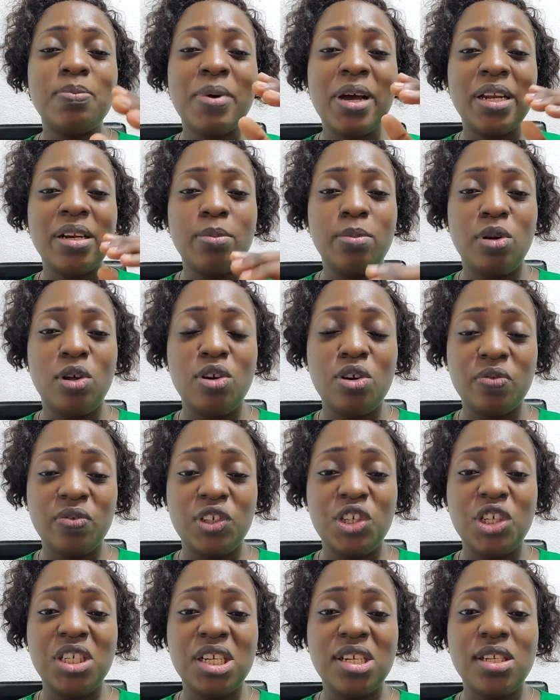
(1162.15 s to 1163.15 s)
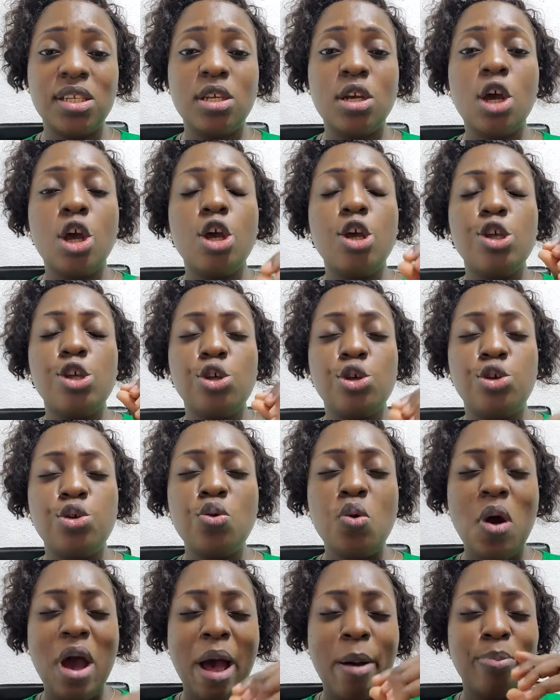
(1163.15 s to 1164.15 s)
by the blood of Jesus,
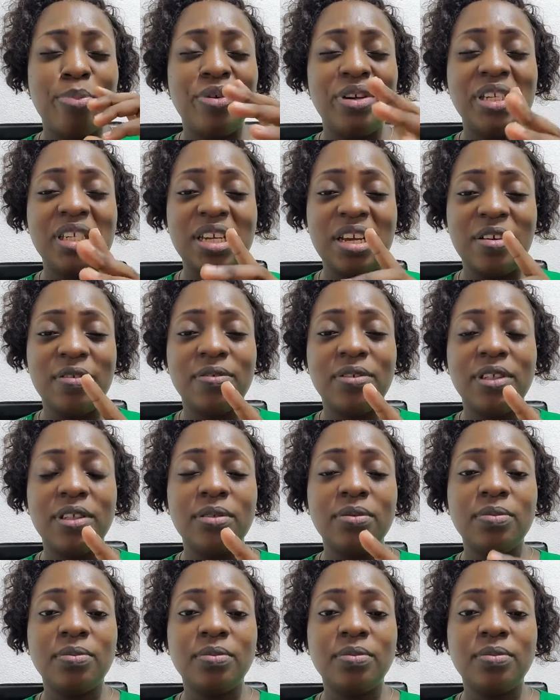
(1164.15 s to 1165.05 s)
you are preserved.